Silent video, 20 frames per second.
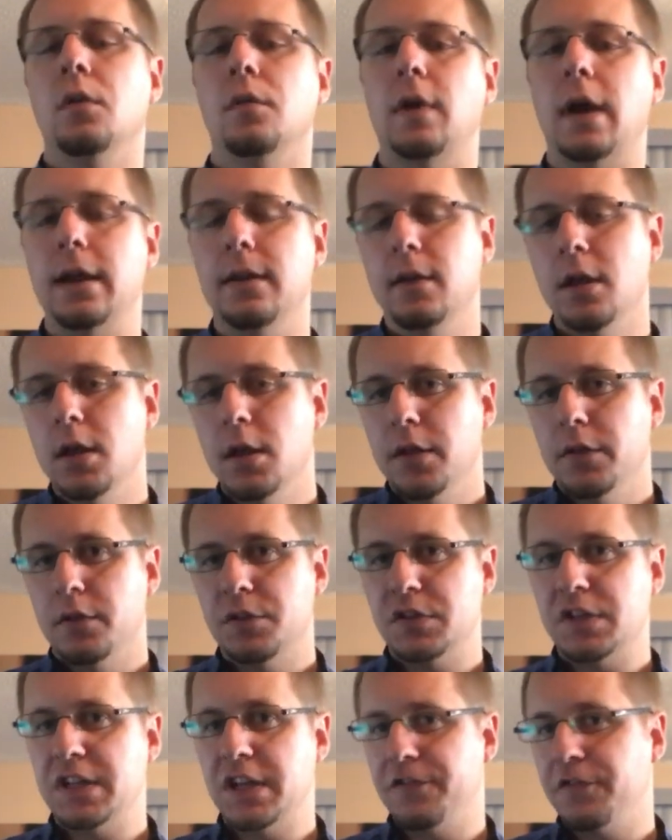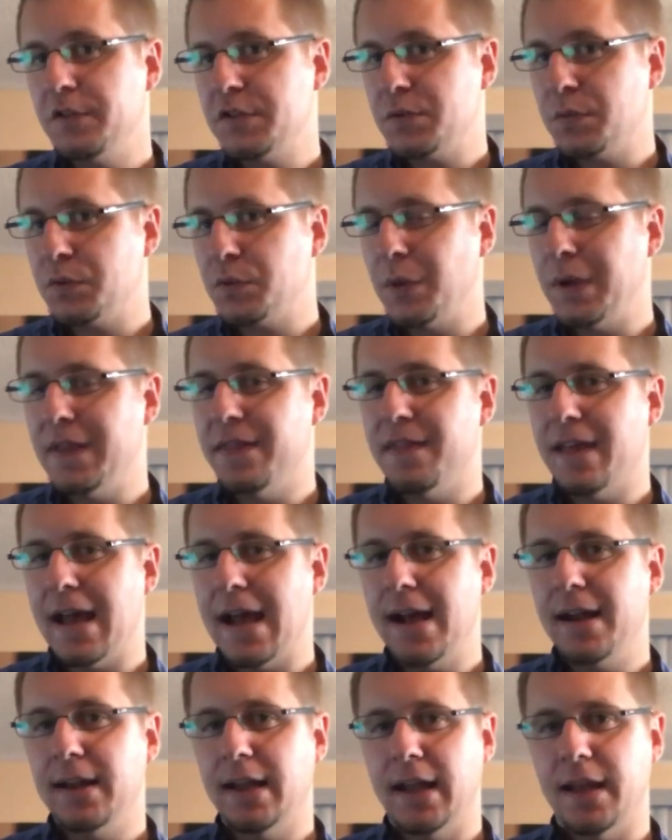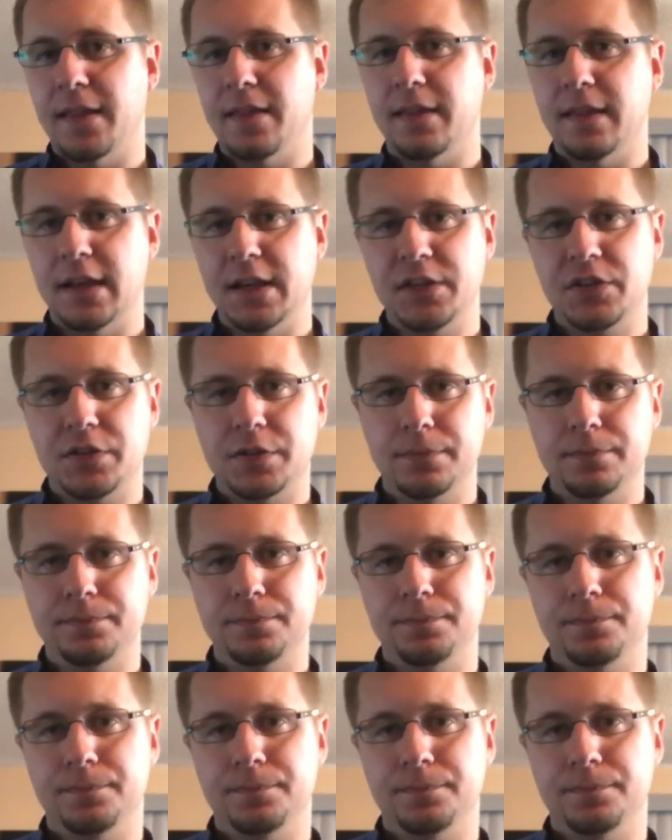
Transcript: Right? There's a difference between that and this.